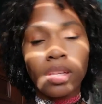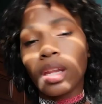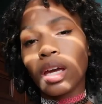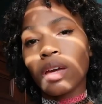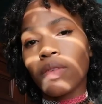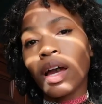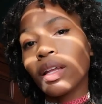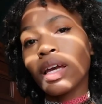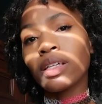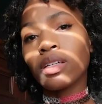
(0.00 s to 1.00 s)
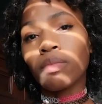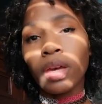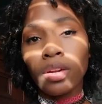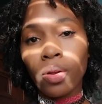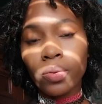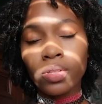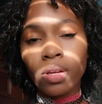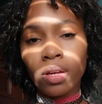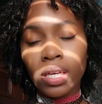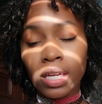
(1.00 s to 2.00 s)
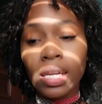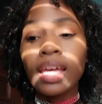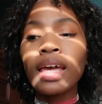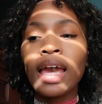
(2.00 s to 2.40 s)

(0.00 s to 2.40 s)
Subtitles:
that I have highlighted and made notes in.